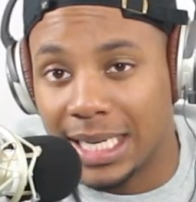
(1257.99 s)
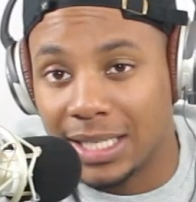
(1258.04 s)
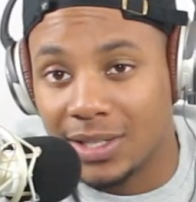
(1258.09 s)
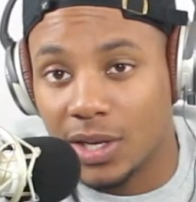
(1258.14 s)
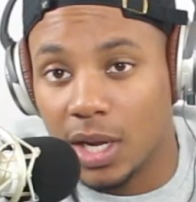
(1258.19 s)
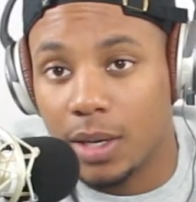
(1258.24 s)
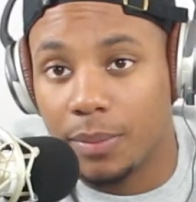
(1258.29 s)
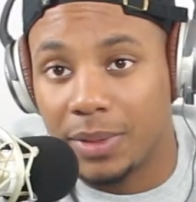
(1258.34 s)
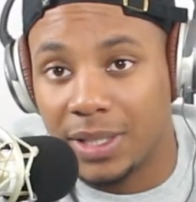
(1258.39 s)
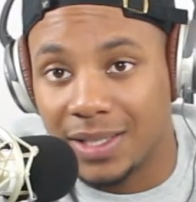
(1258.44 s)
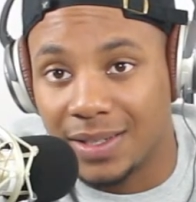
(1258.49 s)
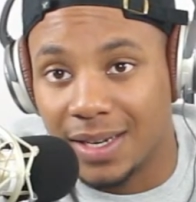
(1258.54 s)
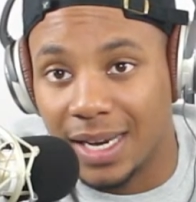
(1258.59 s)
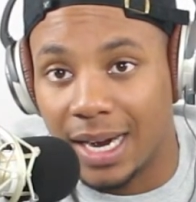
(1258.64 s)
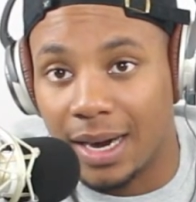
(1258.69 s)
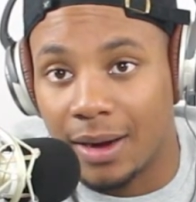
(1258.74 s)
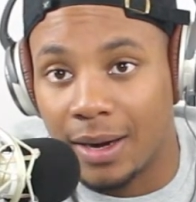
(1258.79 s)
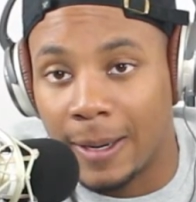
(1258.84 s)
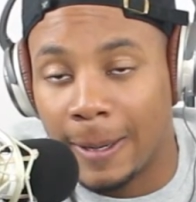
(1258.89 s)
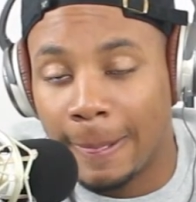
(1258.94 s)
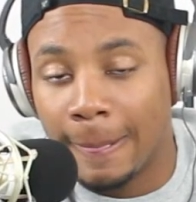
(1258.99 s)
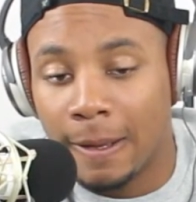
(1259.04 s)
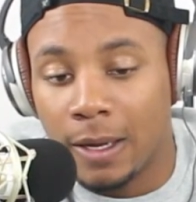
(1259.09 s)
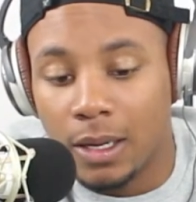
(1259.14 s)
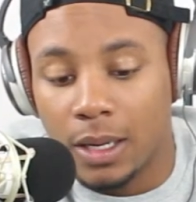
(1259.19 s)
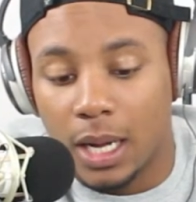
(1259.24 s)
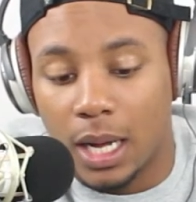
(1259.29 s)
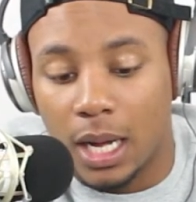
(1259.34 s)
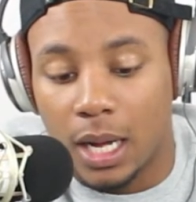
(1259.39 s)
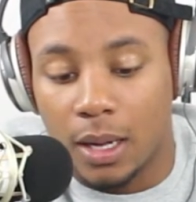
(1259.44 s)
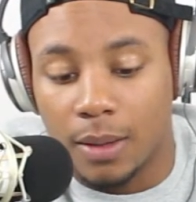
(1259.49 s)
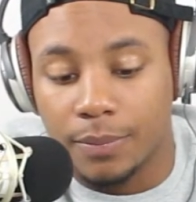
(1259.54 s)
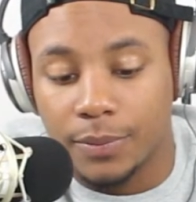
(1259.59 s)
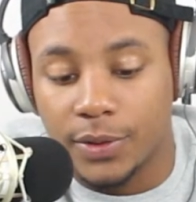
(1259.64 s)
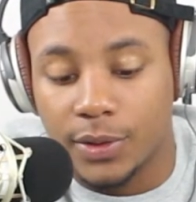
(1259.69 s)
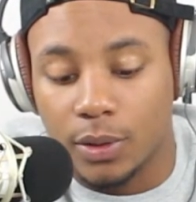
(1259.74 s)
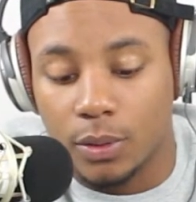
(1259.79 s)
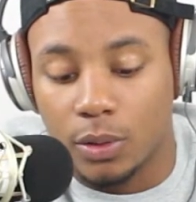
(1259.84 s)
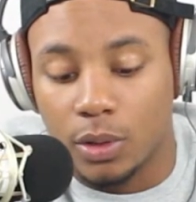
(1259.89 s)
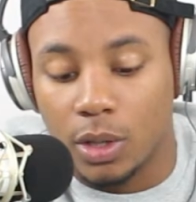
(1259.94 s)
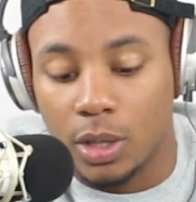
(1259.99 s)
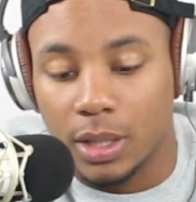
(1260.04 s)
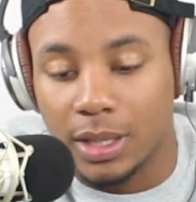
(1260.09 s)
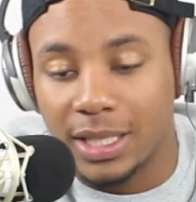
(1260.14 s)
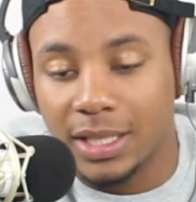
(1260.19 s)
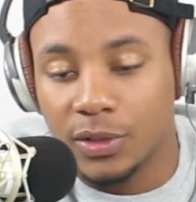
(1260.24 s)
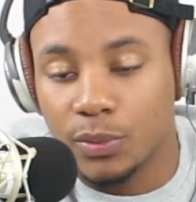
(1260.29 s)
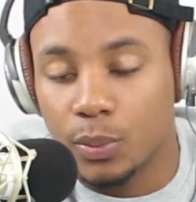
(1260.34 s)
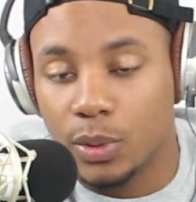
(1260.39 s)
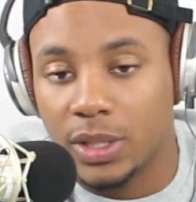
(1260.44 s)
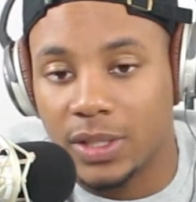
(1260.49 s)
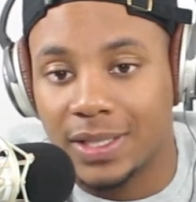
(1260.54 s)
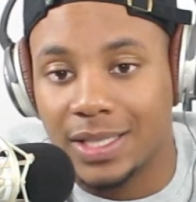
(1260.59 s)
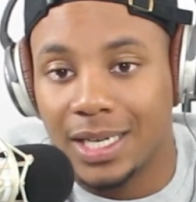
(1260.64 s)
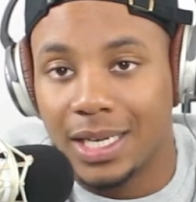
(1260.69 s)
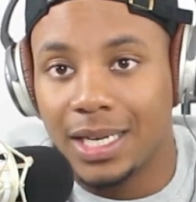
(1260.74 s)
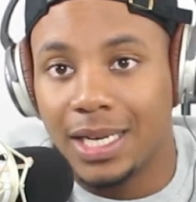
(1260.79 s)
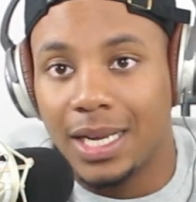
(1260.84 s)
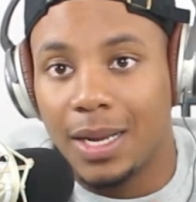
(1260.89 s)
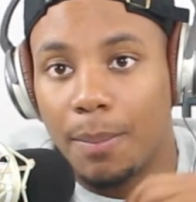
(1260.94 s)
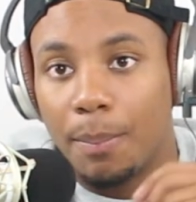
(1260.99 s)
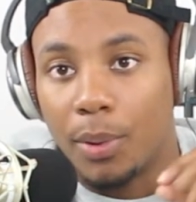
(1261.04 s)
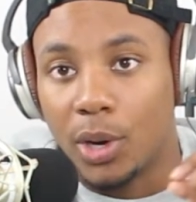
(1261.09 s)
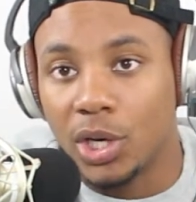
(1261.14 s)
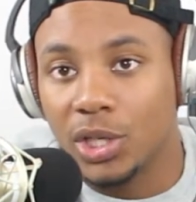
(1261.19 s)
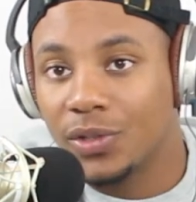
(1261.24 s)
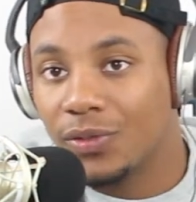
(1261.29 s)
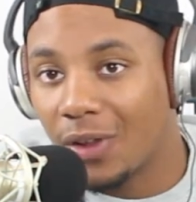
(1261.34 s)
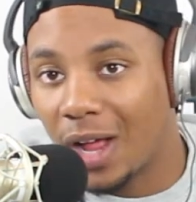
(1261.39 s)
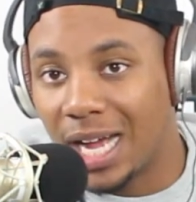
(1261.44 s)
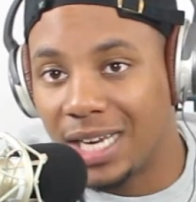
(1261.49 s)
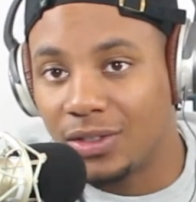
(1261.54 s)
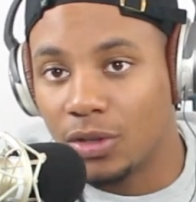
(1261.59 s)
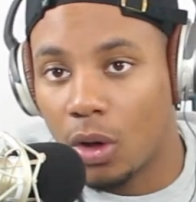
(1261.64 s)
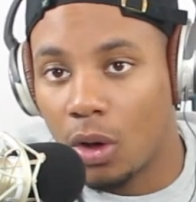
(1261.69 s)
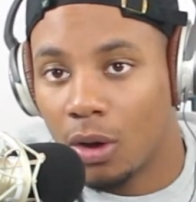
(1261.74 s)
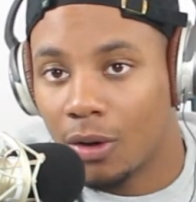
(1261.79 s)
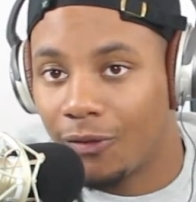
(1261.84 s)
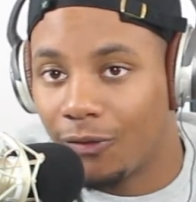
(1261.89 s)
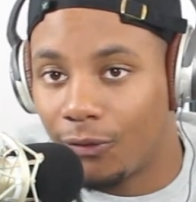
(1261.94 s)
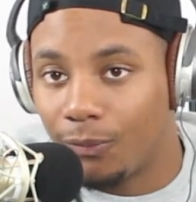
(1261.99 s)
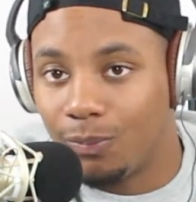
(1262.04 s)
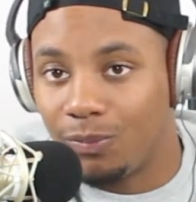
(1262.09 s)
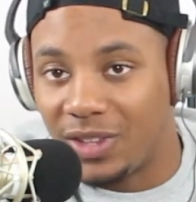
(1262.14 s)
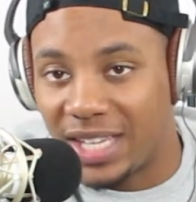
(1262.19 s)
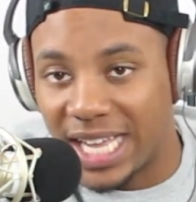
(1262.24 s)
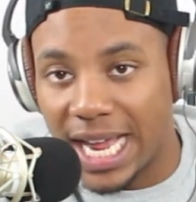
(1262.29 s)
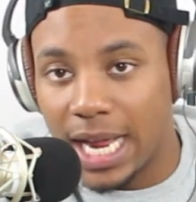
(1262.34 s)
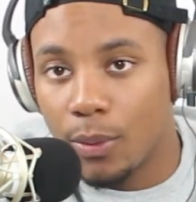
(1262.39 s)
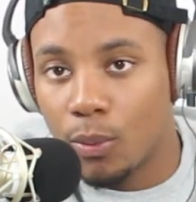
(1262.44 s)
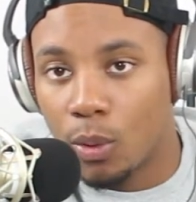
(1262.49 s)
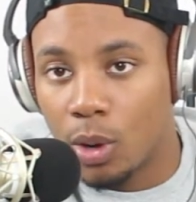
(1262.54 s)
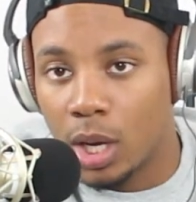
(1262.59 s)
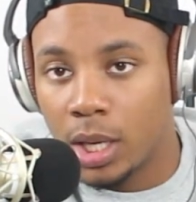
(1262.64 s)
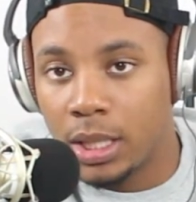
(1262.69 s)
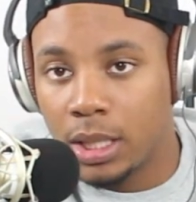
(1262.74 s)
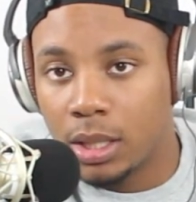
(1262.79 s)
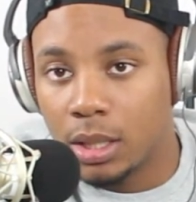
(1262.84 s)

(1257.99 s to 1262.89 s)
It's going to be scary. So, look, this was Birds Fly Talk, day one.